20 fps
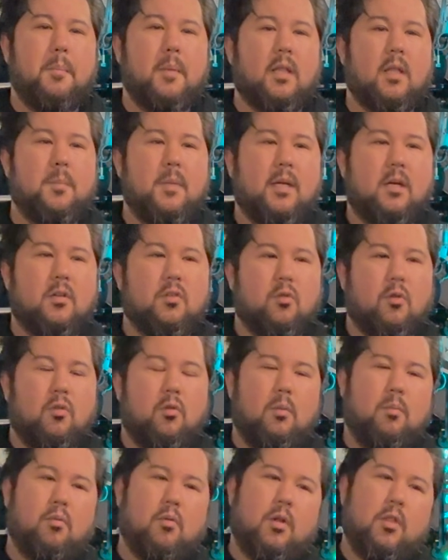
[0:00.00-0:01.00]
millimeters or
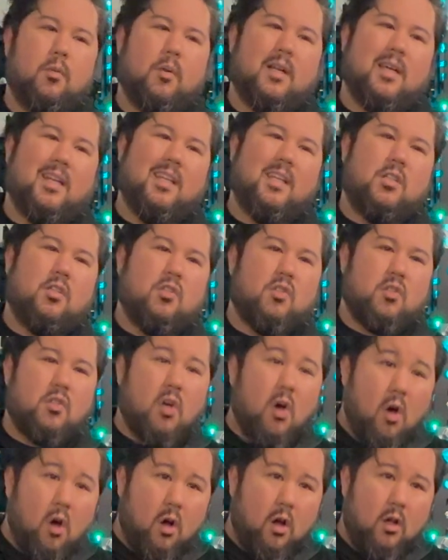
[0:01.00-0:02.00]
3.39 inches
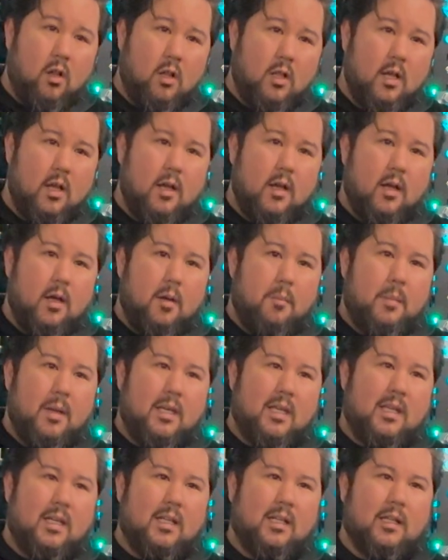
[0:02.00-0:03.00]
tall,
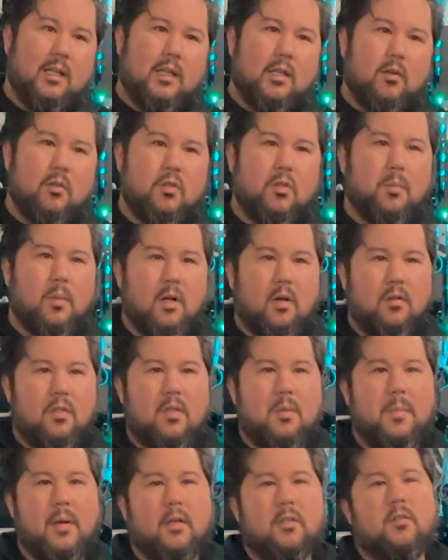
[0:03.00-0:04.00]
making it a little smaller
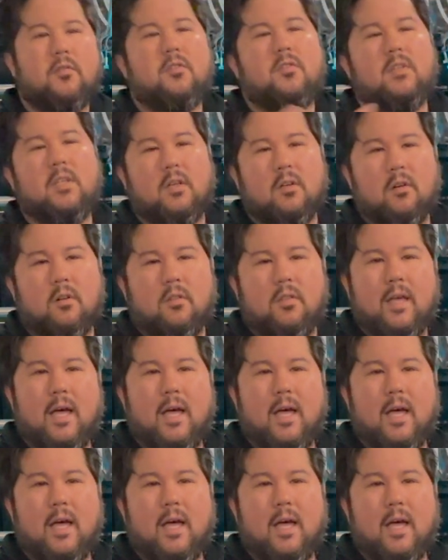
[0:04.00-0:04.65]
than Bells of Steel.